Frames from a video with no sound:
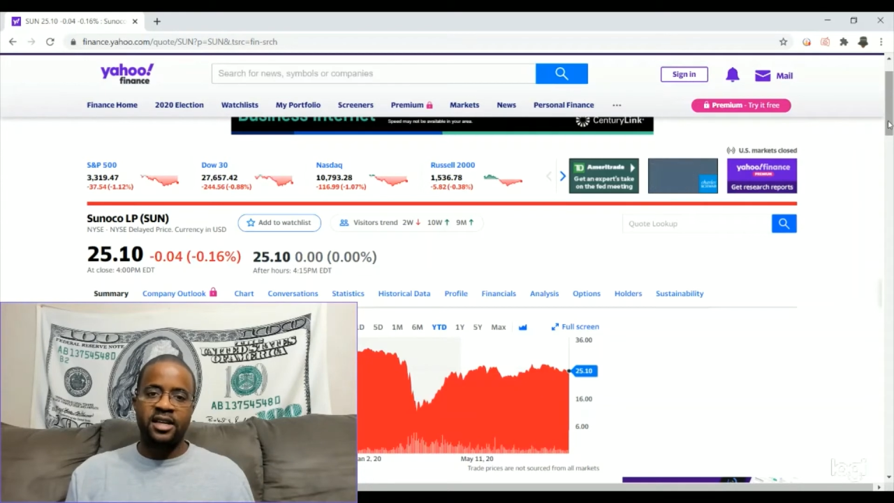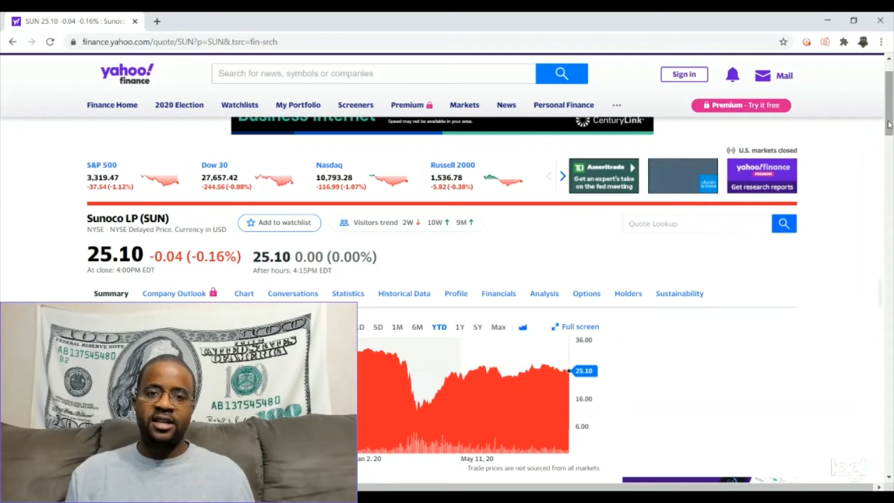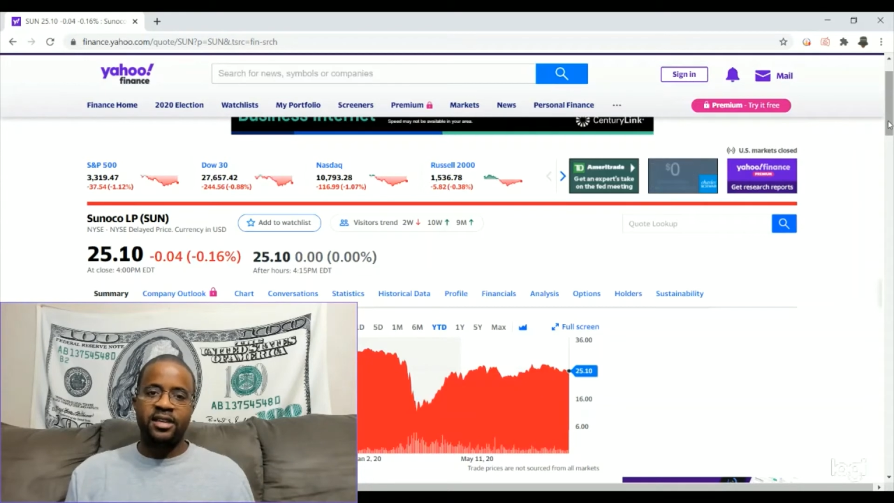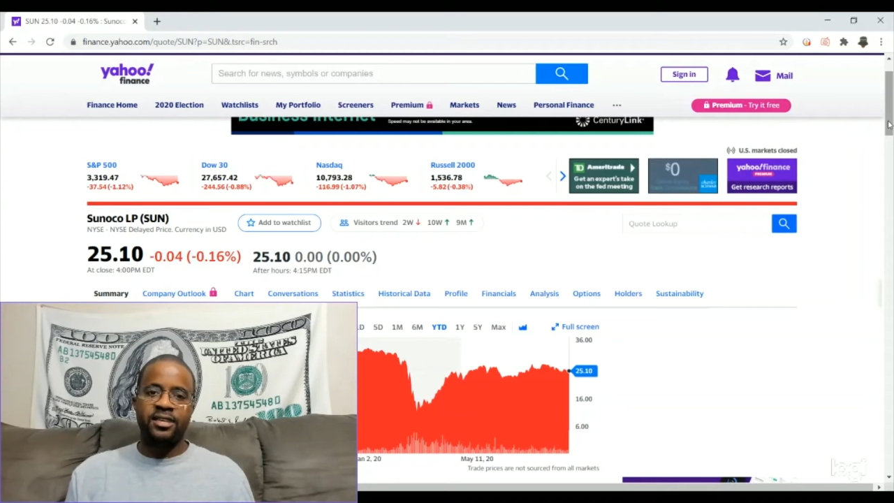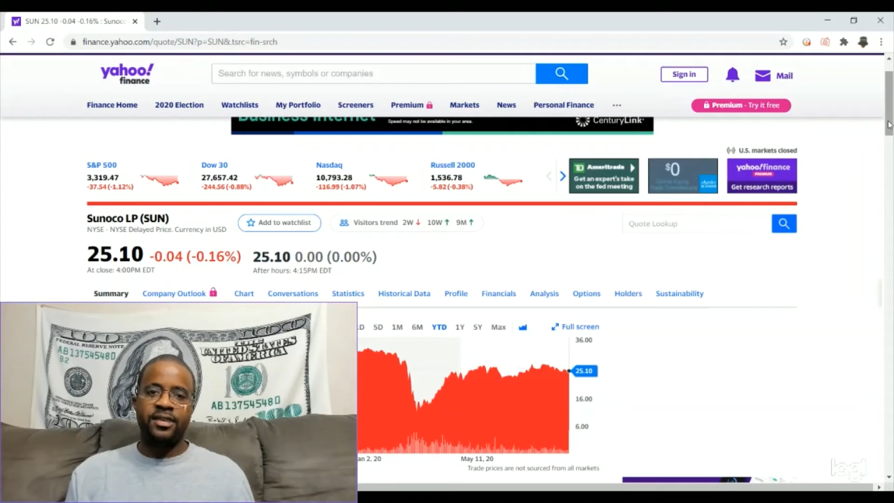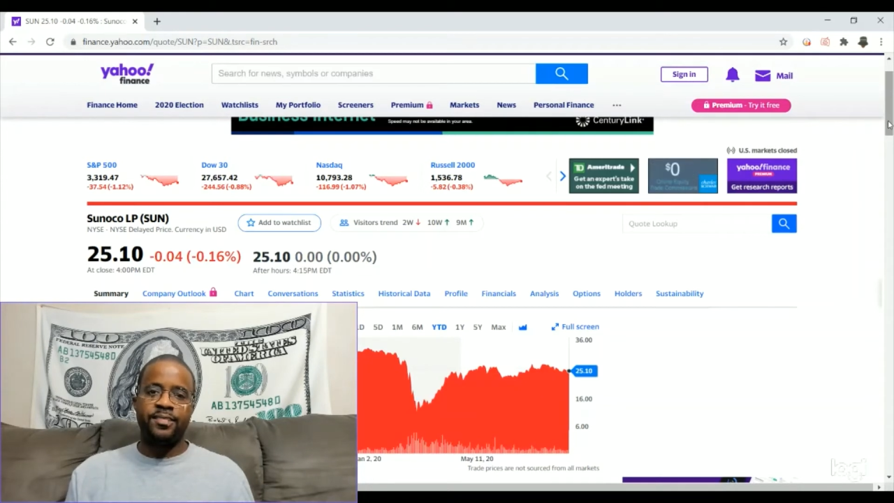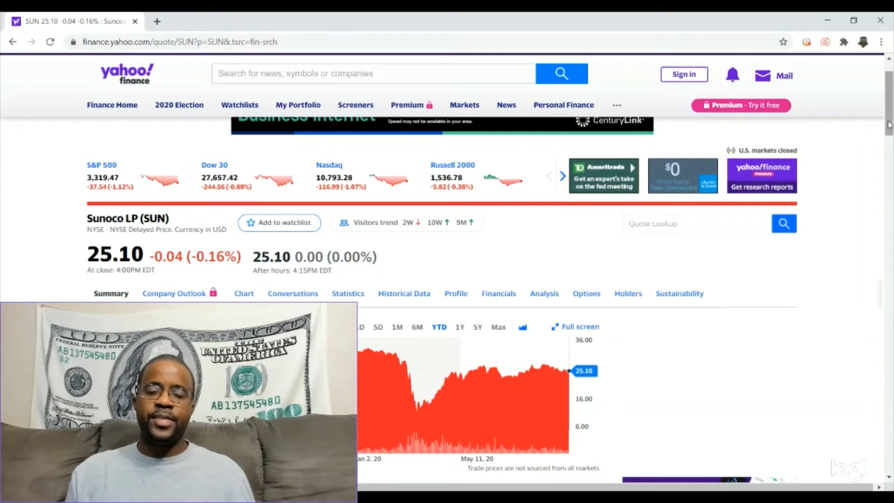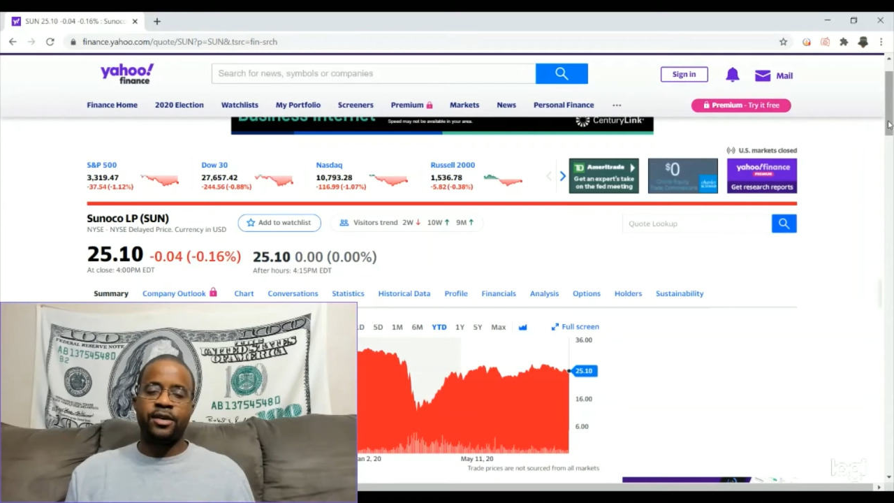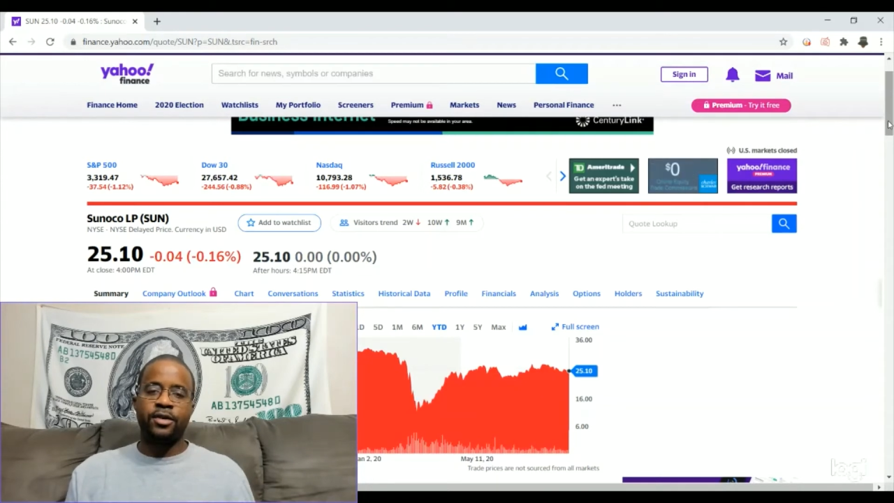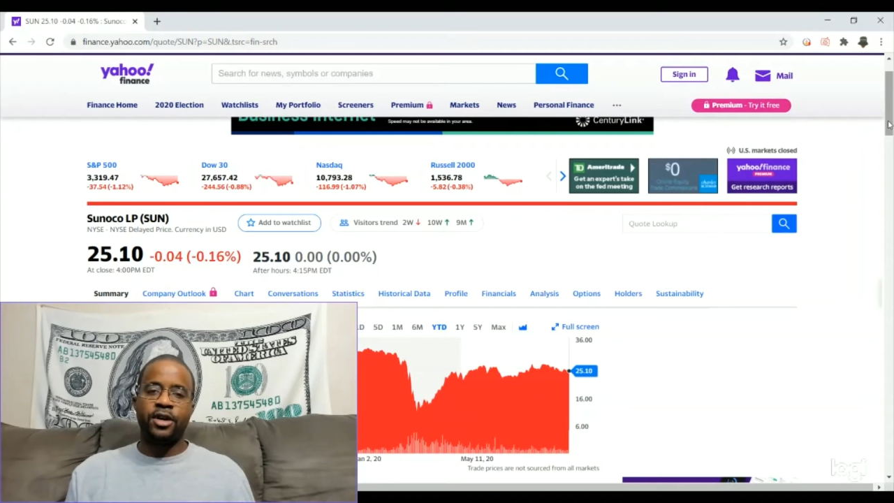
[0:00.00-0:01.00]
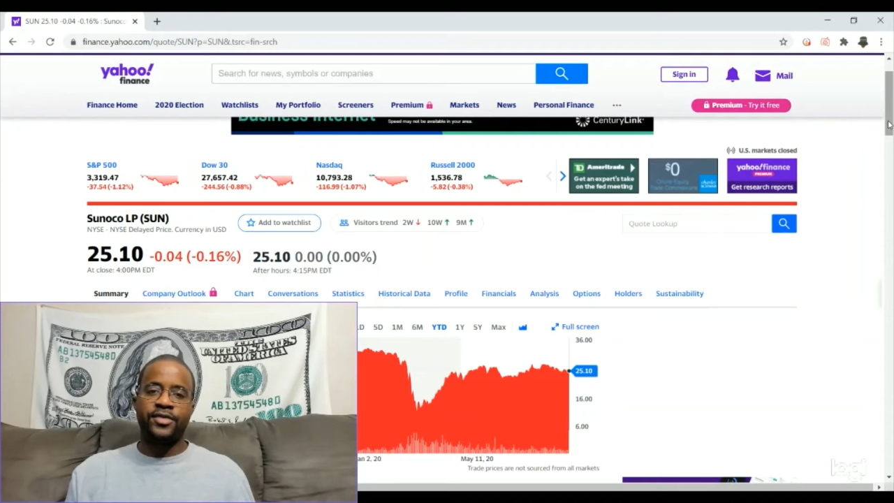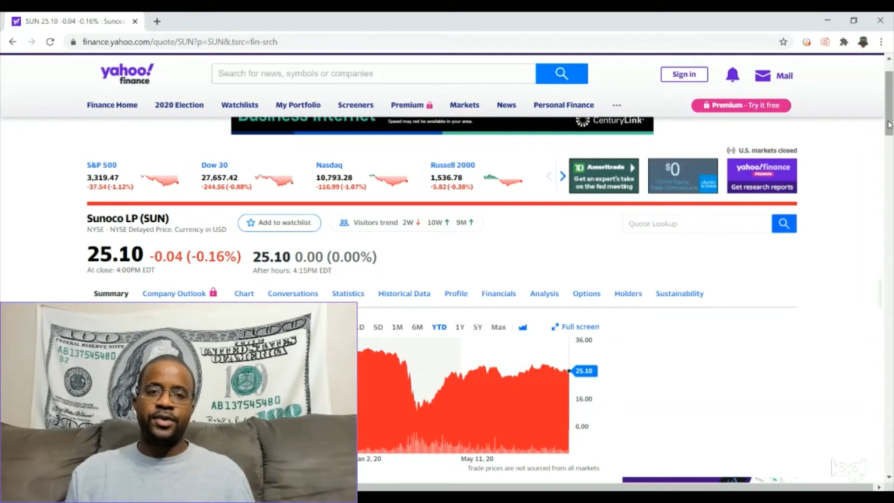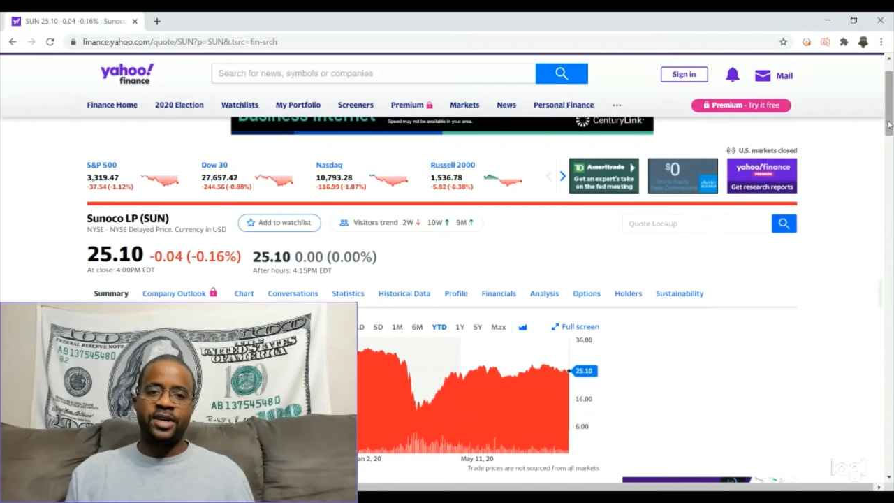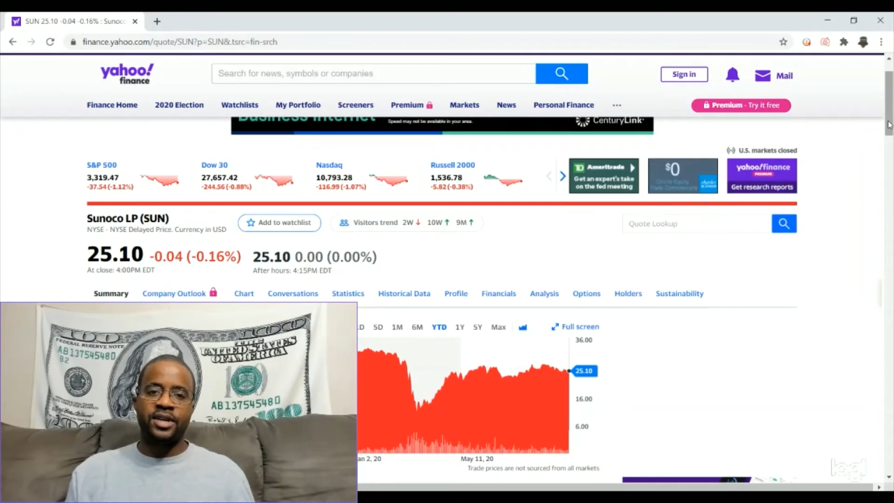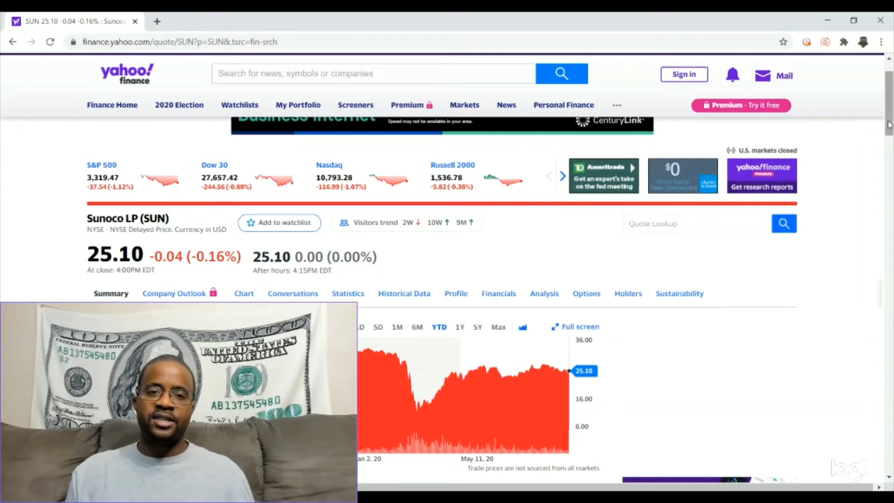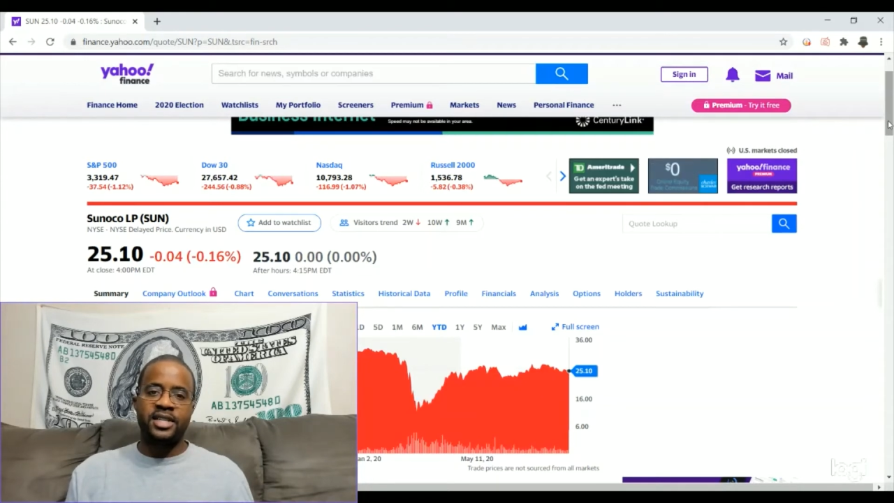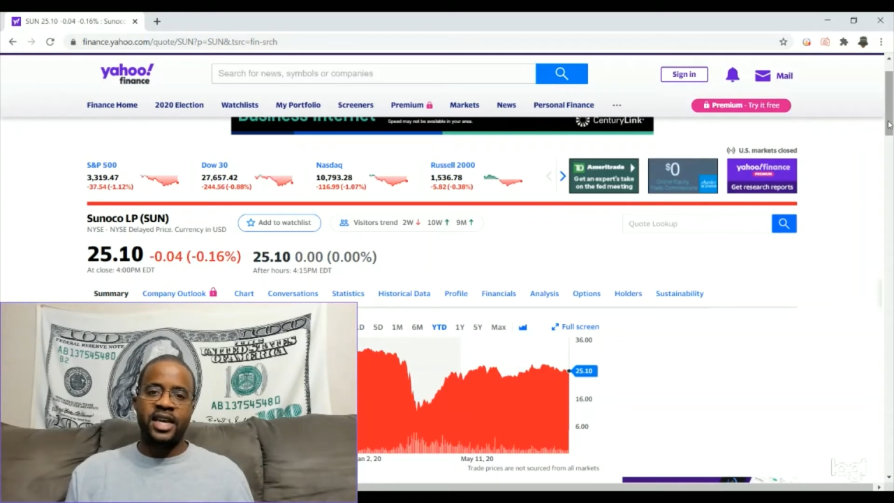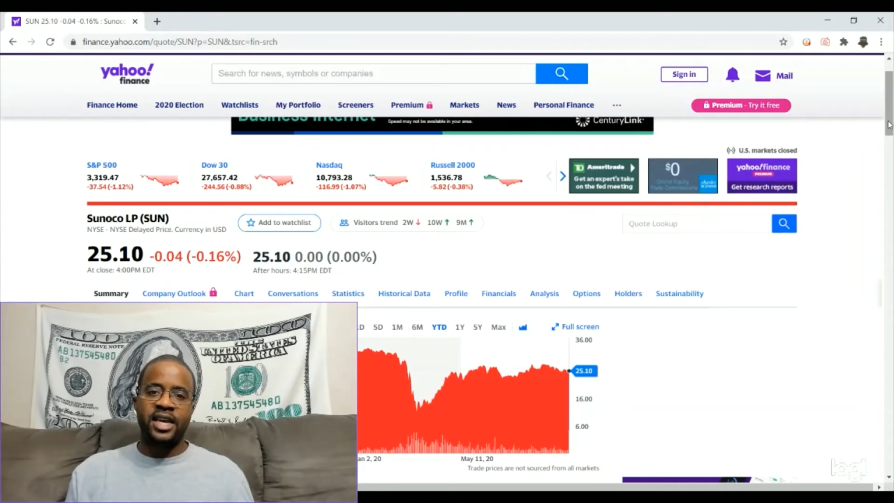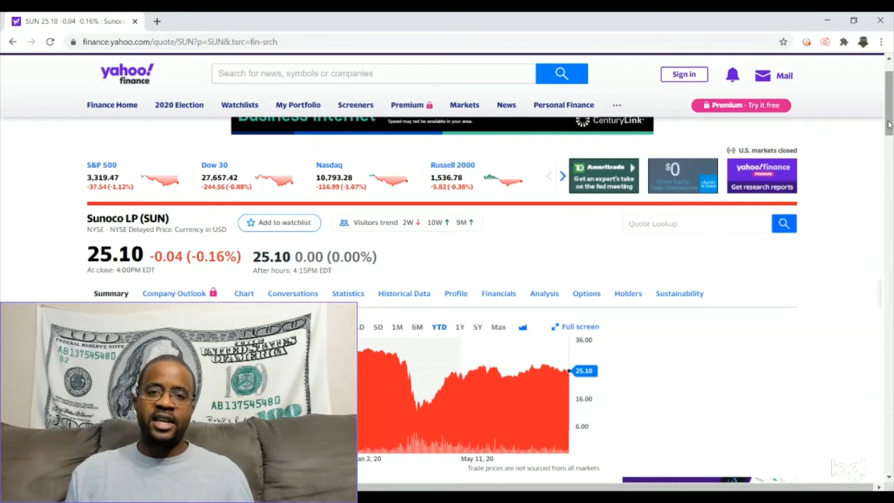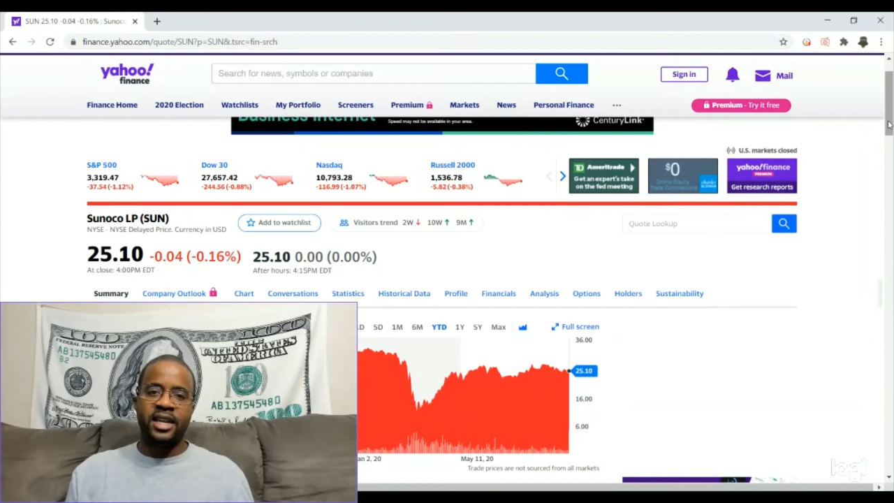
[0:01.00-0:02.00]
the better off you
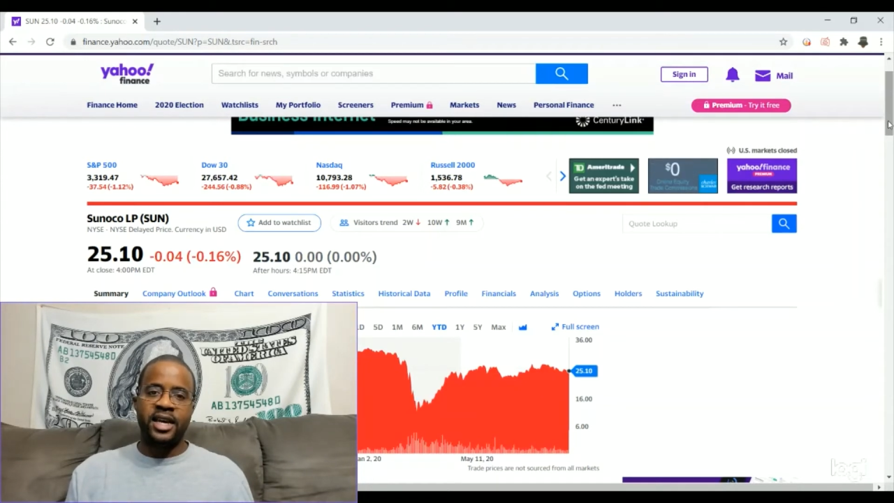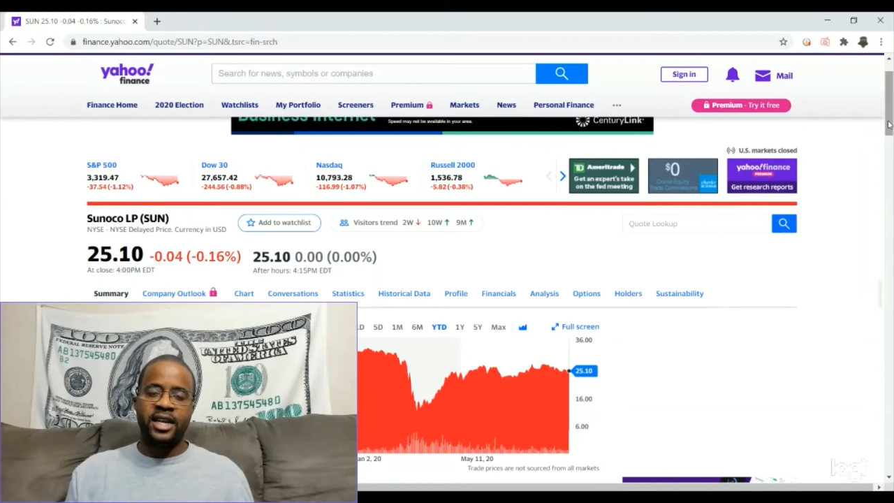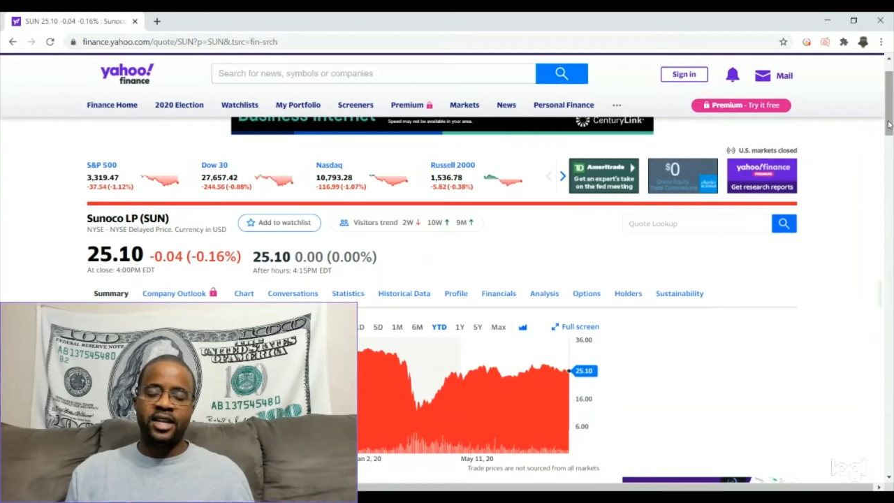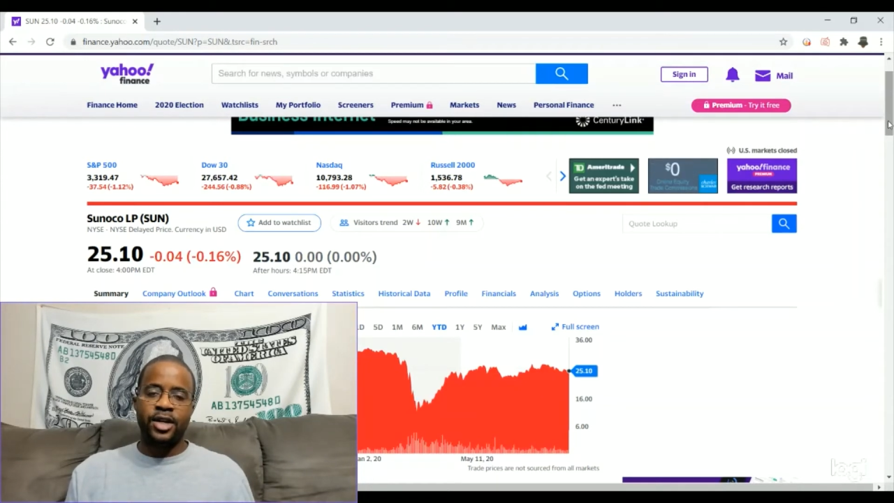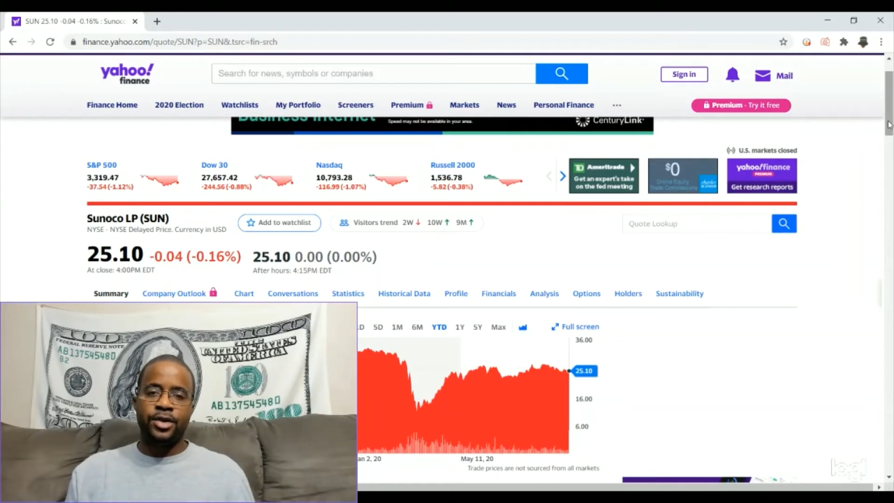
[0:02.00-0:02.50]
understand that